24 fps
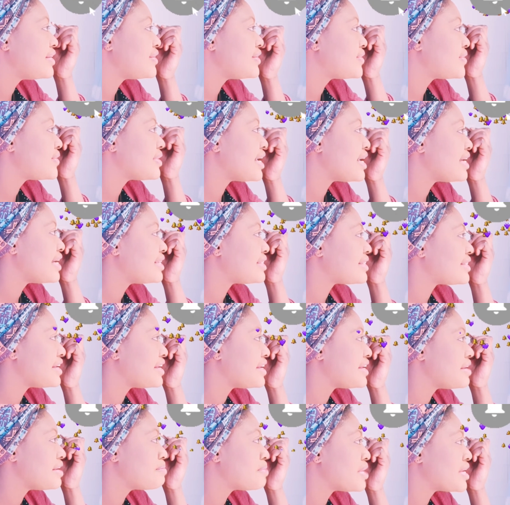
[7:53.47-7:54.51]
to let
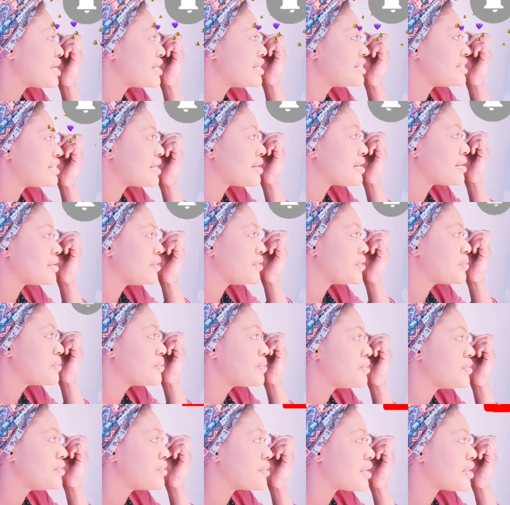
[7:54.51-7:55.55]
anybody tell you
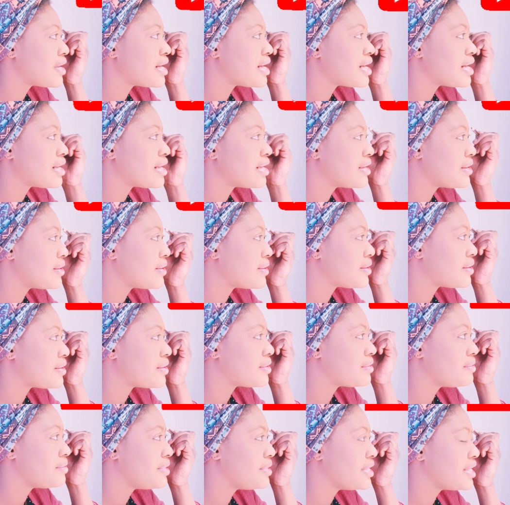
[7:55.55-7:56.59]
who you are
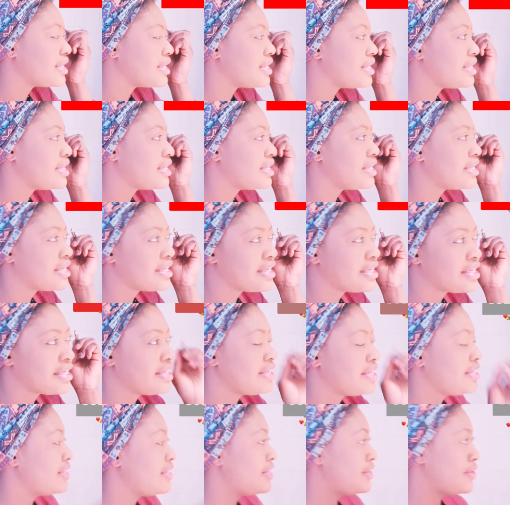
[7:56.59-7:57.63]
or really
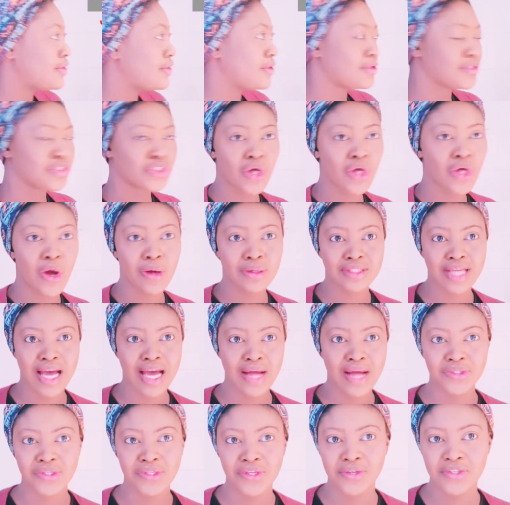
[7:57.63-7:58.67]
you know talk
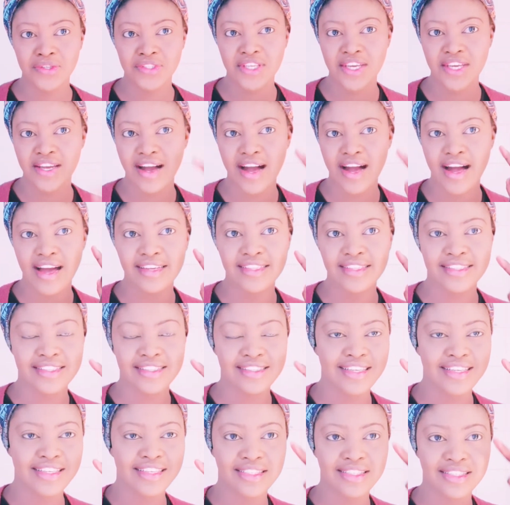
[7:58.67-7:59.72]
down to you see guys
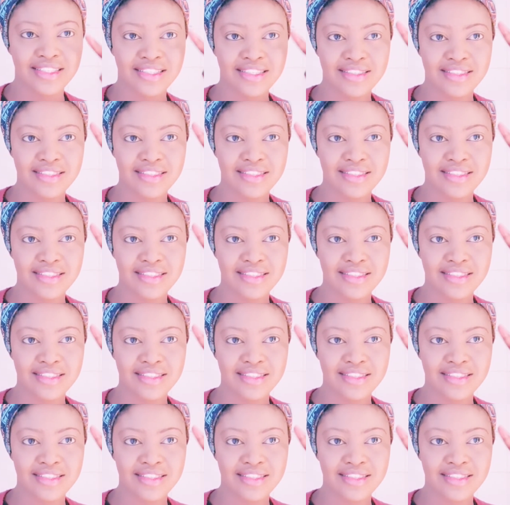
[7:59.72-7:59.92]
this